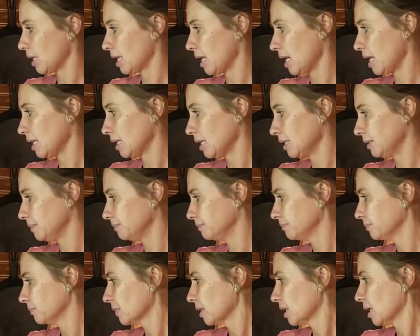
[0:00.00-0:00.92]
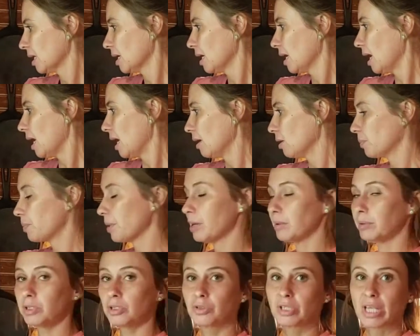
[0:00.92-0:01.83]
gallon. I'll
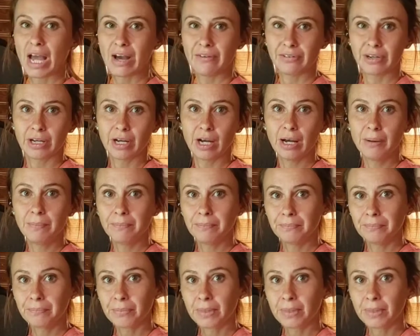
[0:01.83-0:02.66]
probably use half a cup